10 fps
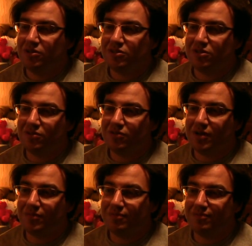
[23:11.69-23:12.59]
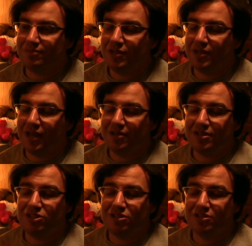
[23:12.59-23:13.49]
So, that'll
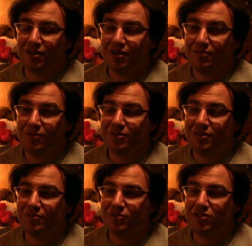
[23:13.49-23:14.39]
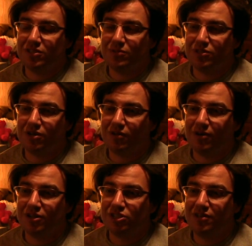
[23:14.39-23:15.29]
get you started with doing some star
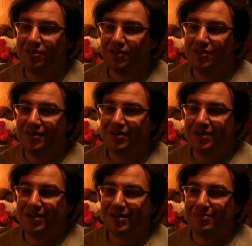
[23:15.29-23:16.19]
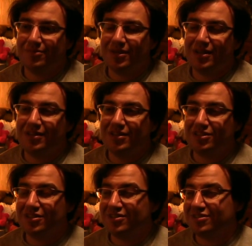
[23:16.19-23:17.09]
watching. In
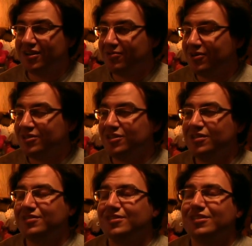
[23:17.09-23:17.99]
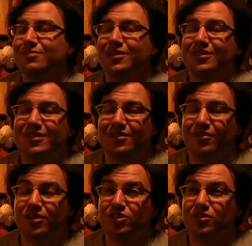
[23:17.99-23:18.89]
addition to star watching, just some
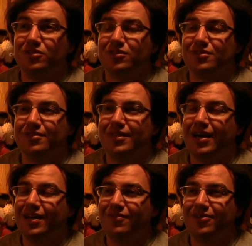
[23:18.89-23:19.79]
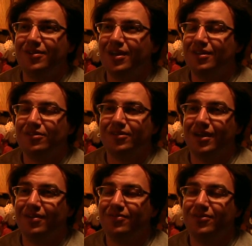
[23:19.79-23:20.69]
considerations. Not every night you'll
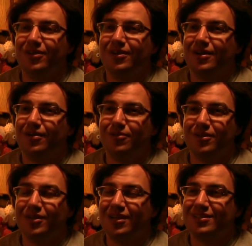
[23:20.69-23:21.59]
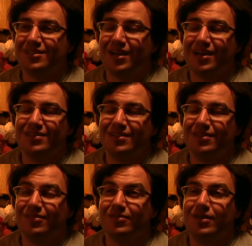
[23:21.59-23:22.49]
have a really nice sky.
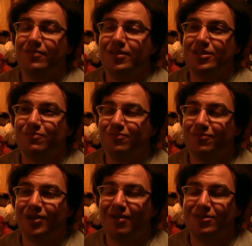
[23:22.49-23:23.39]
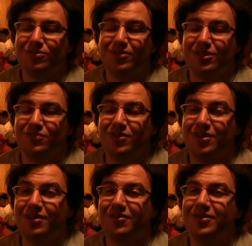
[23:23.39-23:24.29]
Even when I was doing this
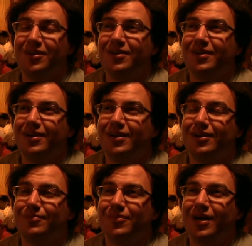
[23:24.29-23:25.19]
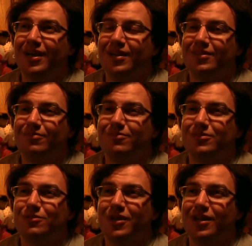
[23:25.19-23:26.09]
video, I had to
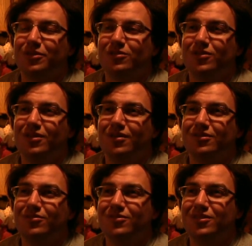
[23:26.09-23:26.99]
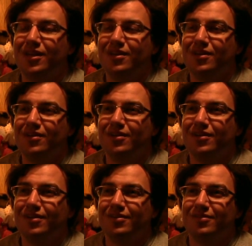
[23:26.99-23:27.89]
span it between a Tuesday,
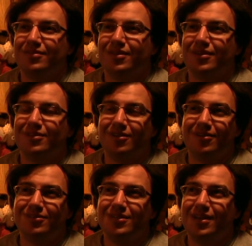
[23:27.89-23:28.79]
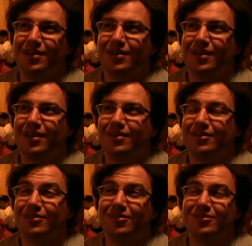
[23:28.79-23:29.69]
a Thursday, and
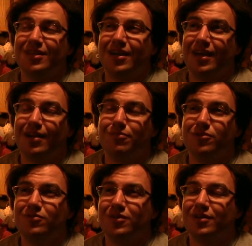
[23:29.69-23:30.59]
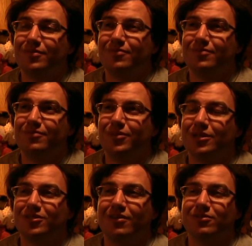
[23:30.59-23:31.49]
the Thursday I had a moon
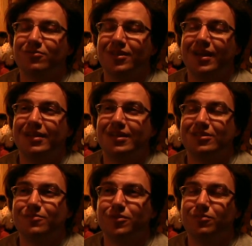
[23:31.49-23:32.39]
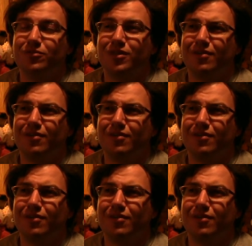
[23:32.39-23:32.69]
picture. That was when they had that super moon.